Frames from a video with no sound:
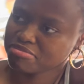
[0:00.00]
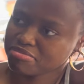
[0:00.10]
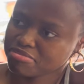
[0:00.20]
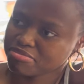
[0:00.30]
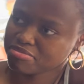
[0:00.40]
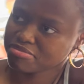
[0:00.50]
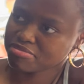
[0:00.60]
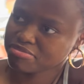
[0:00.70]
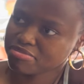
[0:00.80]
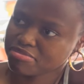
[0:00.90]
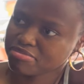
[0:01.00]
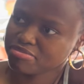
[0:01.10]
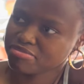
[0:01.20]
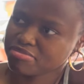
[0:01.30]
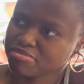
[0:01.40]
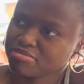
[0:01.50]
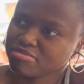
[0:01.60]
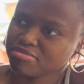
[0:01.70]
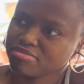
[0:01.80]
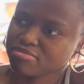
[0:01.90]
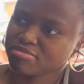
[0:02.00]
(not speaking)